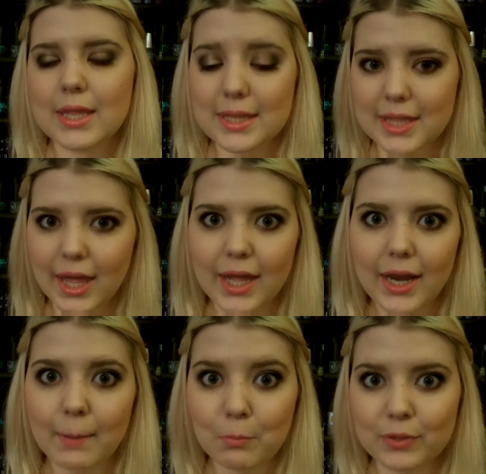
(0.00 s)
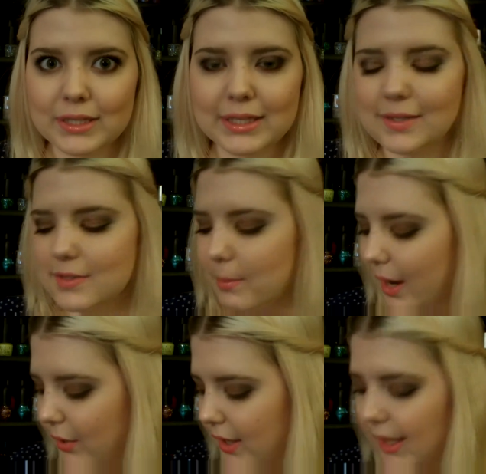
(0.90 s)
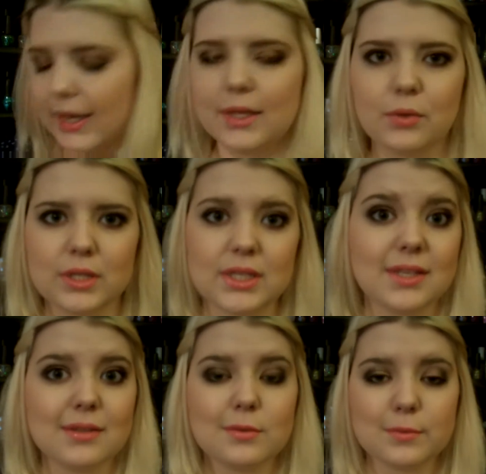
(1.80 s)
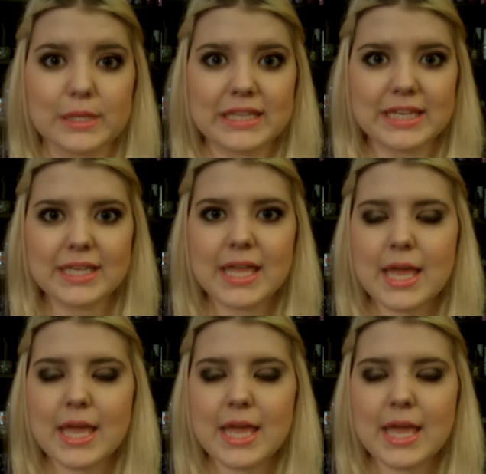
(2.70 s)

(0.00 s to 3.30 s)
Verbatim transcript: then I'm really lazy about it and I only like use one thing.